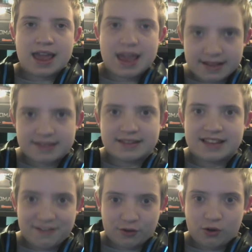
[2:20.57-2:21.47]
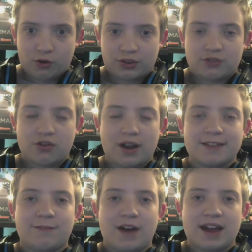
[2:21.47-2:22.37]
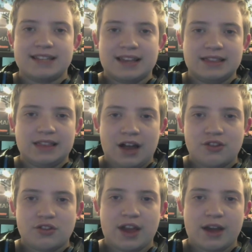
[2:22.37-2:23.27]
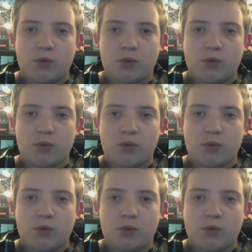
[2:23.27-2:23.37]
it's difficult trying to find a Logitech